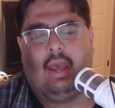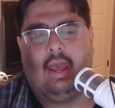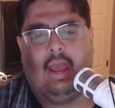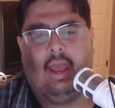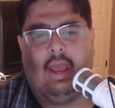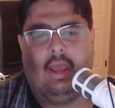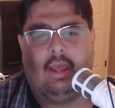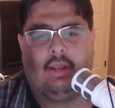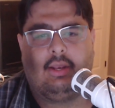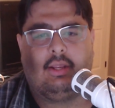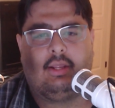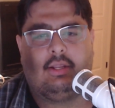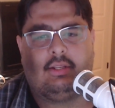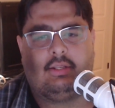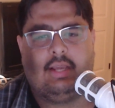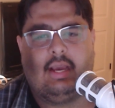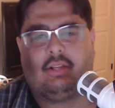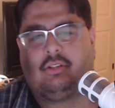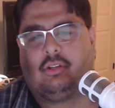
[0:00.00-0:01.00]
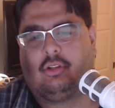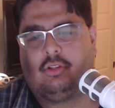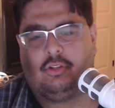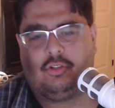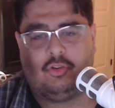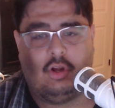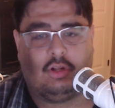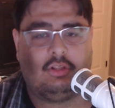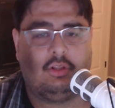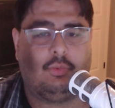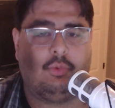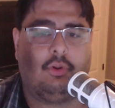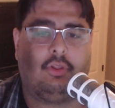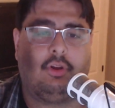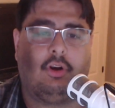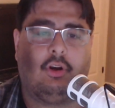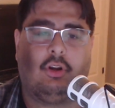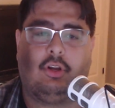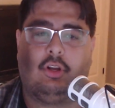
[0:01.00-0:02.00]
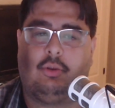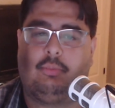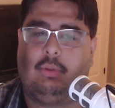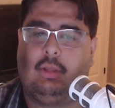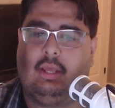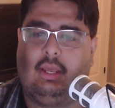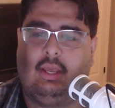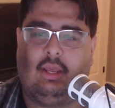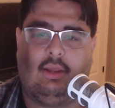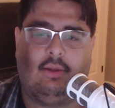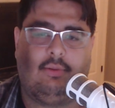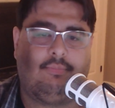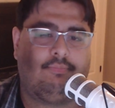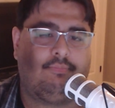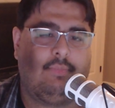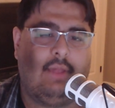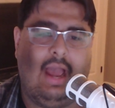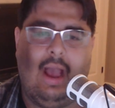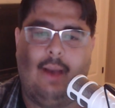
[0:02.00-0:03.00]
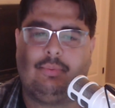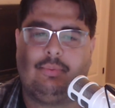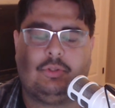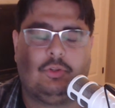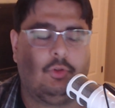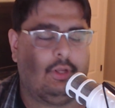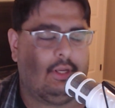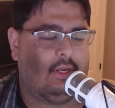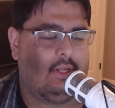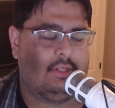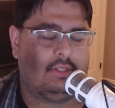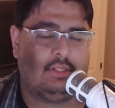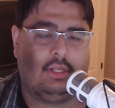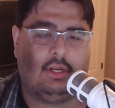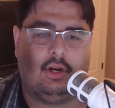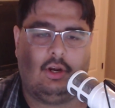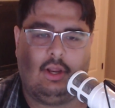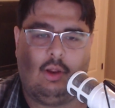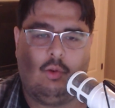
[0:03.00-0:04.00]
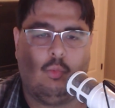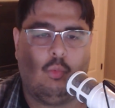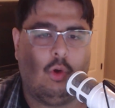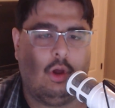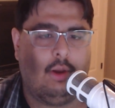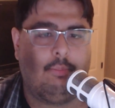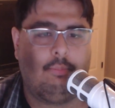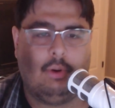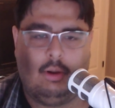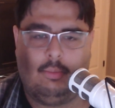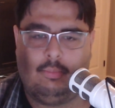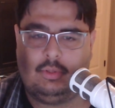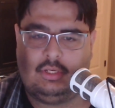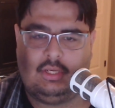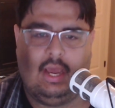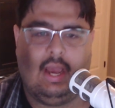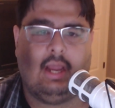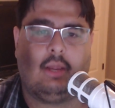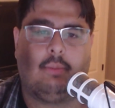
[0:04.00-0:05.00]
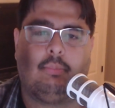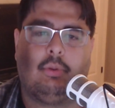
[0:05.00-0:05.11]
And decks constructed with her could be absolutely considered a one-bump deck,